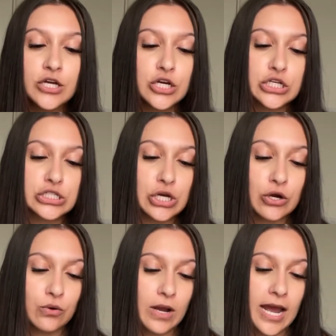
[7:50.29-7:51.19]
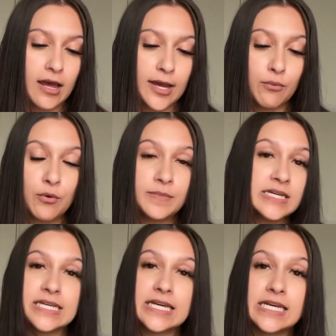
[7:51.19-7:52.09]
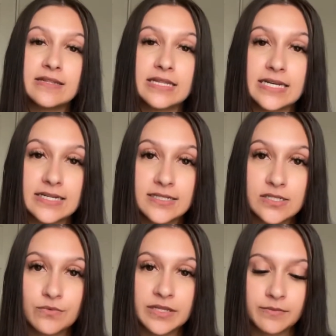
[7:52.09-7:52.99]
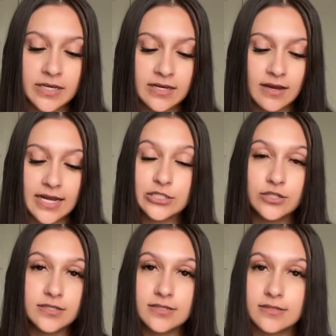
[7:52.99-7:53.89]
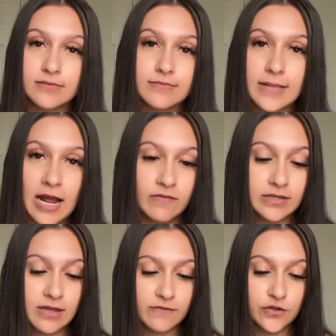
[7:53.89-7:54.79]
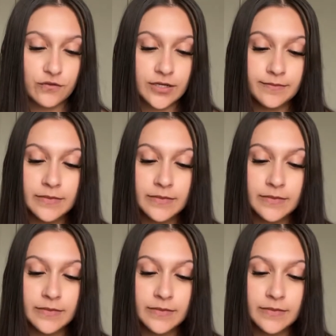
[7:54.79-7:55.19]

So I won't be taking this with me. I just have it left over.